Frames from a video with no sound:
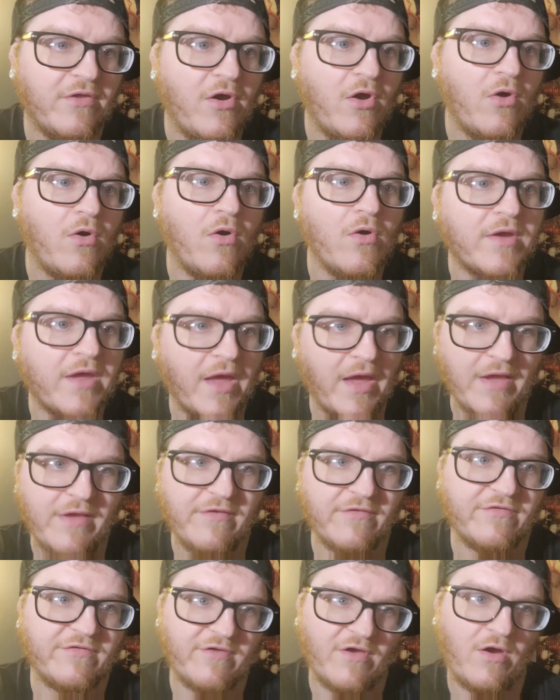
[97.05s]
Oh, okay.
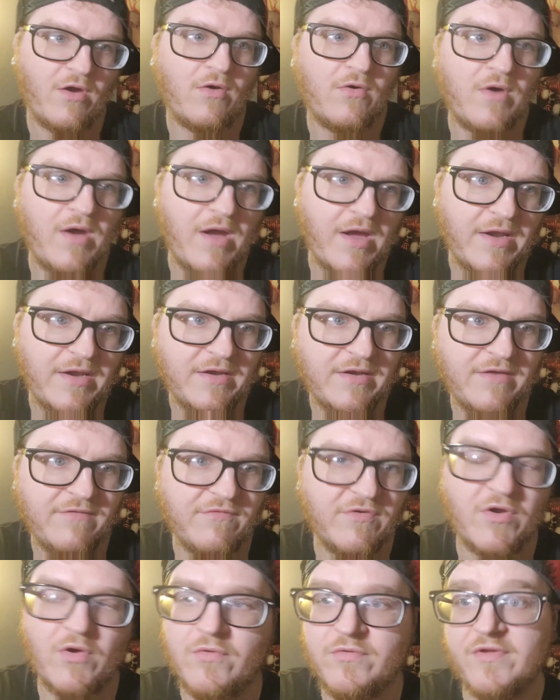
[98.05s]
So I didn't
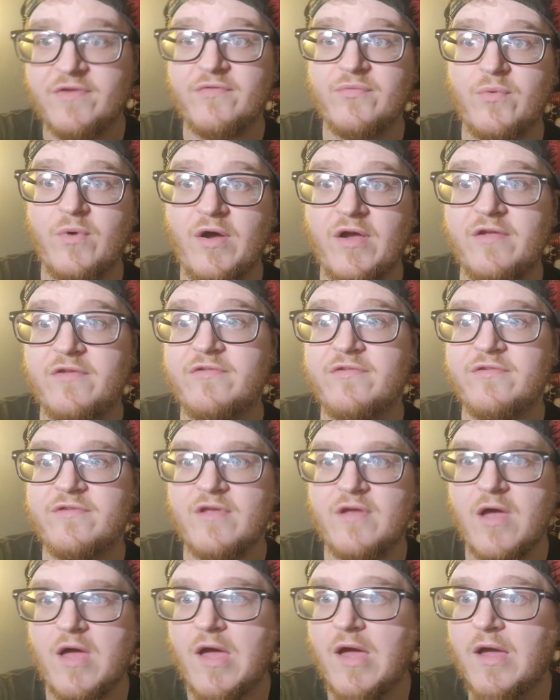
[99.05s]
even know what this was
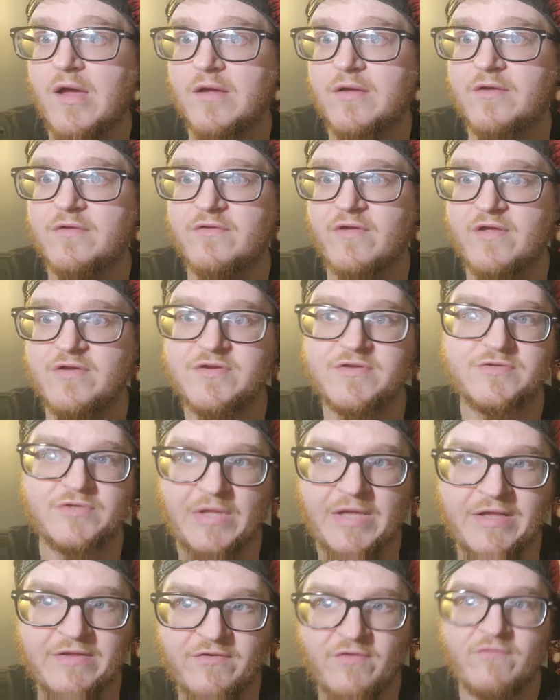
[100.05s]
because I just
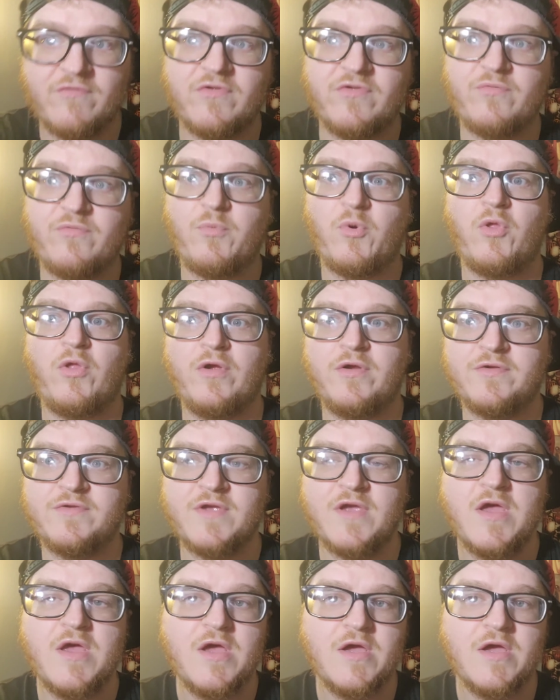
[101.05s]
glanced over the spoilers.